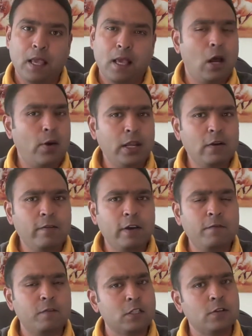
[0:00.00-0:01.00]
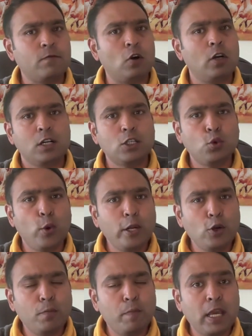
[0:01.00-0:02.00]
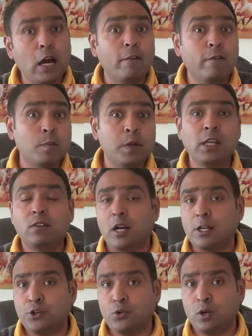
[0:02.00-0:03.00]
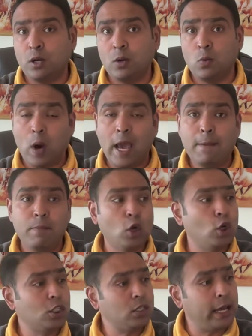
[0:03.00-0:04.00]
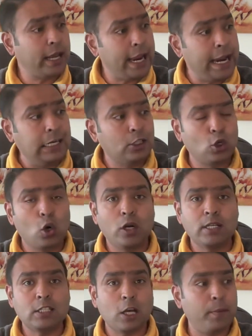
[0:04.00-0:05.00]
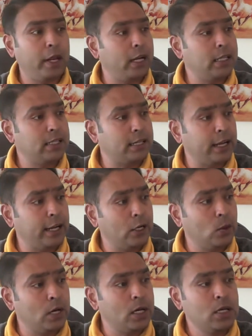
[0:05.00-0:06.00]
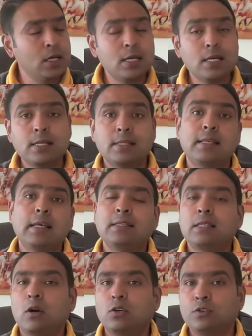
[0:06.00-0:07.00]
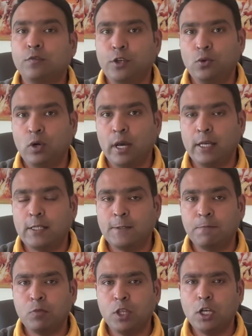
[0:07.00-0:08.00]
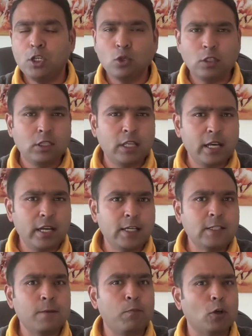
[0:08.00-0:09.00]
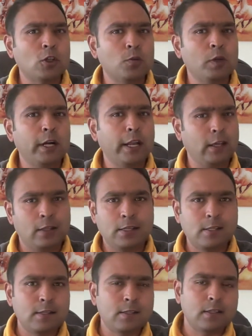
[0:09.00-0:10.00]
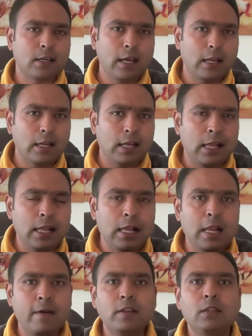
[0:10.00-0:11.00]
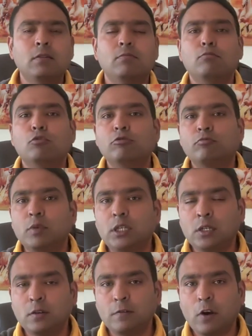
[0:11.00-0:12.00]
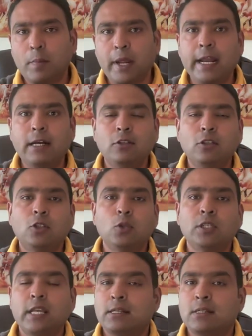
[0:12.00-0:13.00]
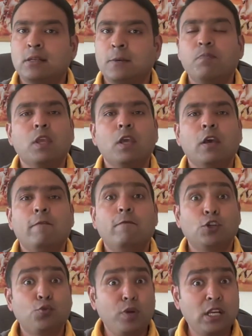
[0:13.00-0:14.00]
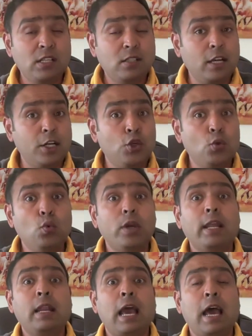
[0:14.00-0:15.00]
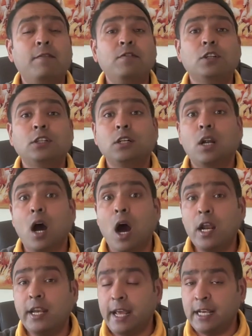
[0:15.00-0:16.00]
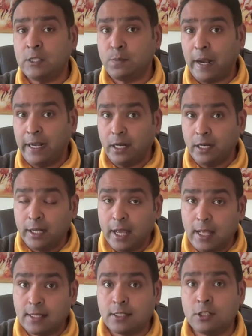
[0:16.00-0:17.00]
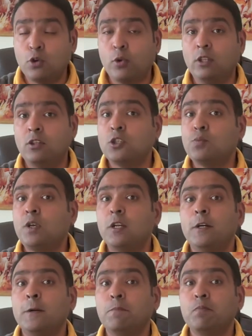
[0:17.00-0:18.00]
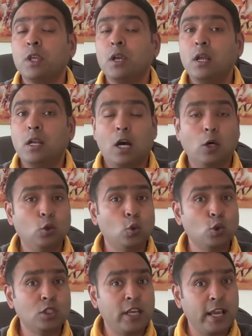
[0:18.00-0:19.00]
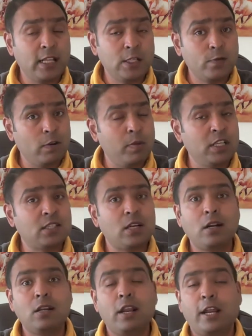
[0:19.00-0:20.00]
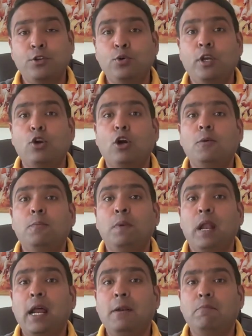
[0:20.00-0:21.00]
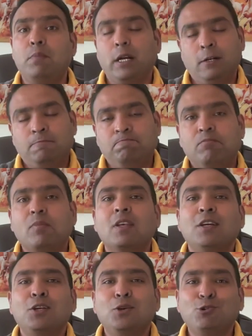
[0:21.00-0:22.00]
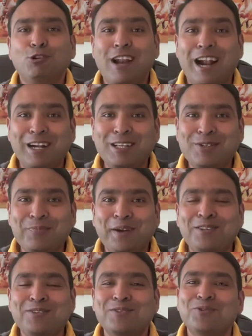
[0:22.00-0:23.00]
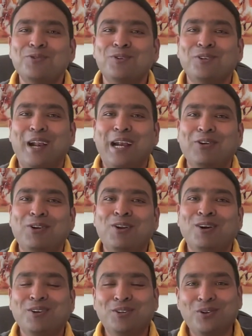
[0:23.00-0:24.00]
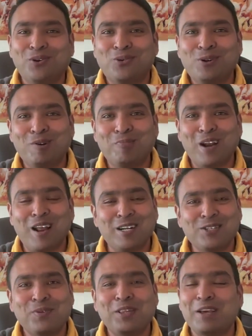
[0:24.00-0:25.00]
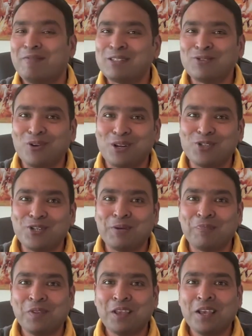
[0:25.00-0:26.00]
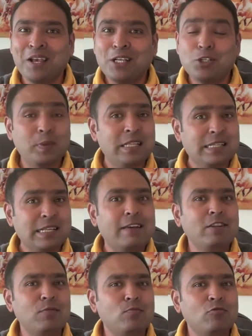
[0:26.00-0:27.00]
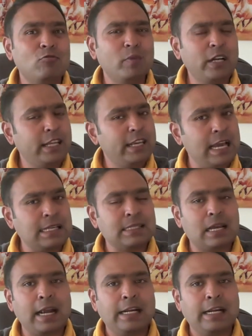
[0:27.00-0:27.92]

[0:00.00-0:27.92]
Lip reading: Now, in a way, first of all, it is going to make a Viparit Raj Yoga. Why? Because the 8th Lord is coming in, sitting into the 6th house for you guys. So there is a possibility this is an 11th movement from 8th to 6th, which means that you can have certain unexpected gains during this period. Now, those gains will be sudden and you cannot plan, but you should anticipate since you're trying to learn to rule your planets with Dev astrology. So, with this 11th movement, yes, I